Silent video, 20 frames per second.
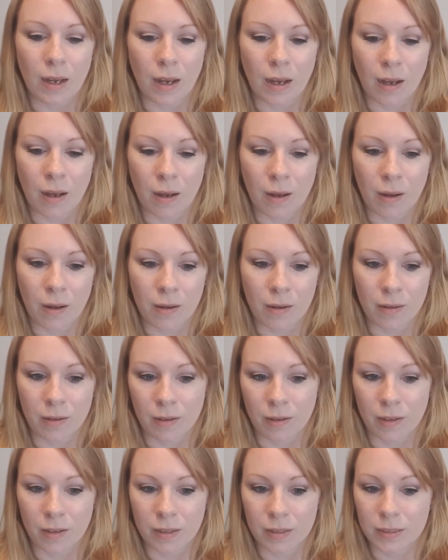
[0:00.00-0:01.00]

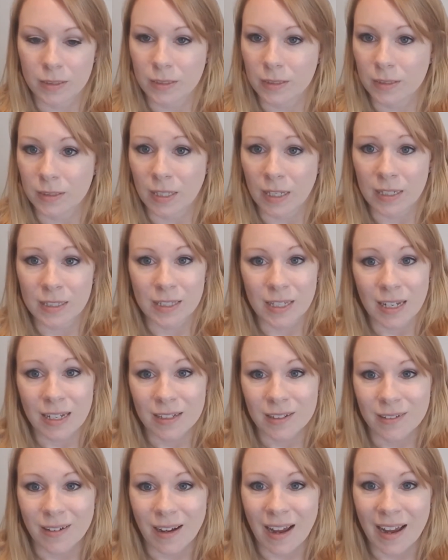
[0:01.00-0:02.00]
that's
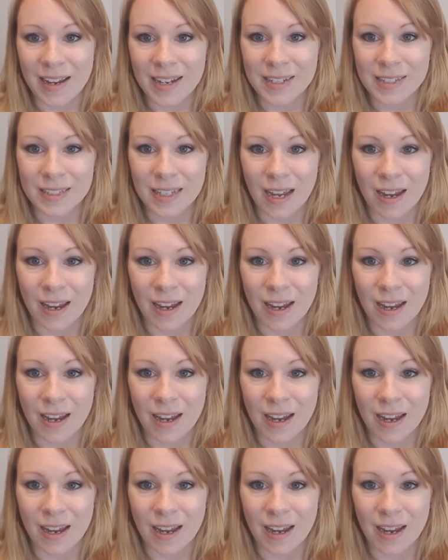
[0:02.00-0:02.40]
it, you guys.